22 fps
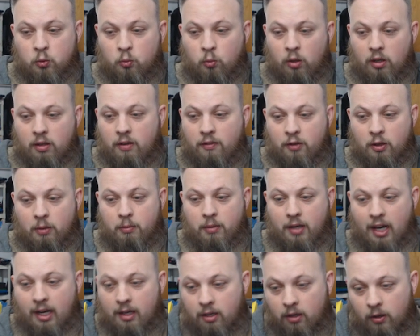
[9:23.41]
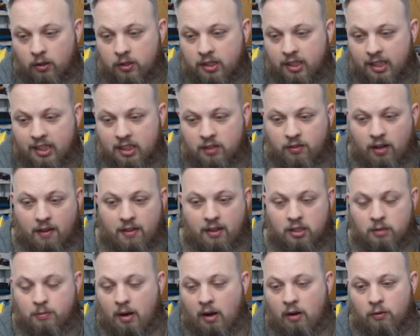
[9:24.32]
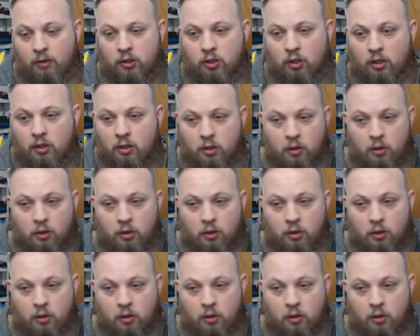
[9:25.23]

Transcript: 1 of your black cards and it gets 5,000 power per turn.